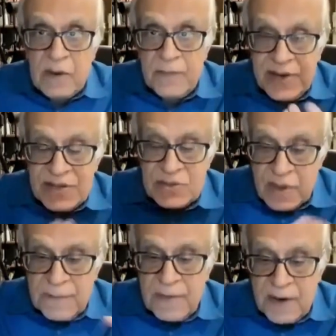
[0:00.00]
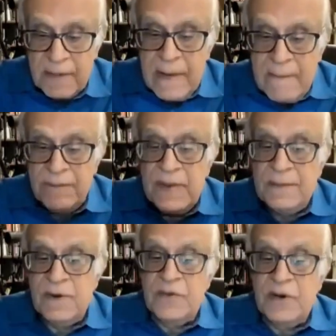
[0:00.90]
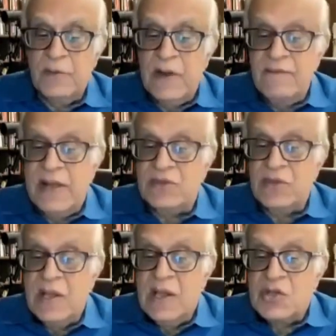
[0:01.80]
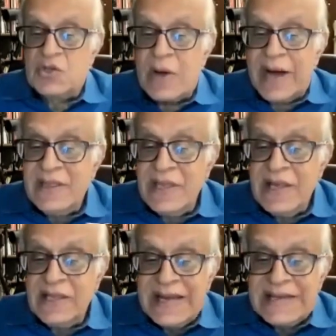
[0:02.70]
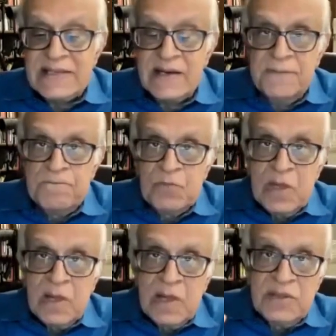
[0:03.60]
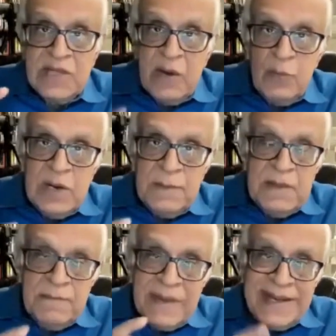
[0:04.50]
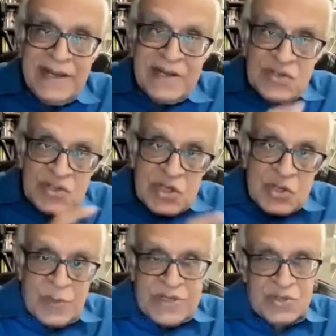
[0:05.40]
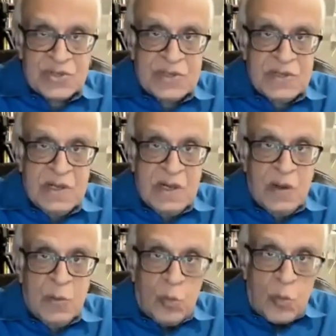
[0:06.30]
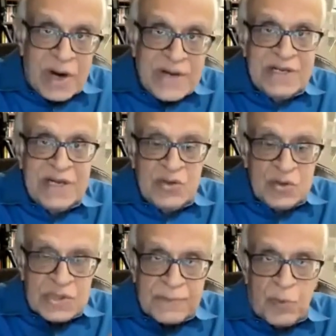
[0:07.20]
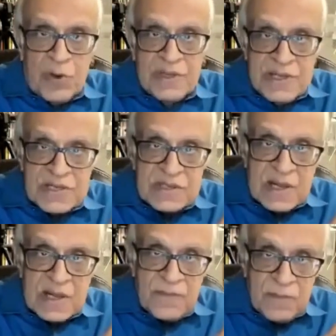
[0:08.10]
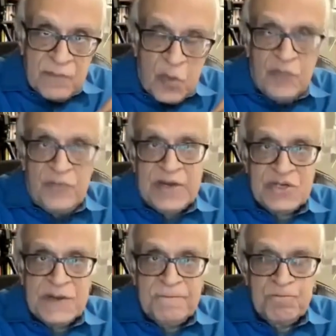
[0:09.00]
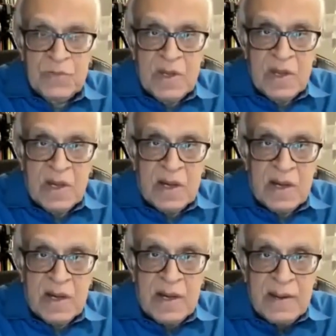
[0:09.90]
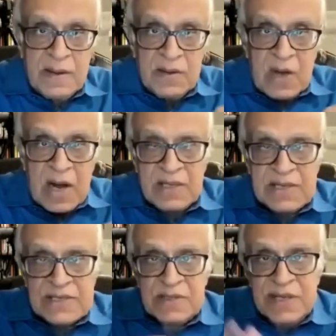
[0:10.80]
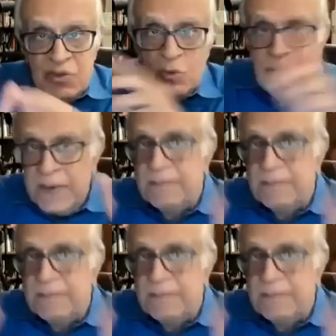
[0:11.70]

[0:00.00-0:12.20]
comrades, her people of her wavelength. So I think that there will be many constituents wanting to support this movement, not just Hindu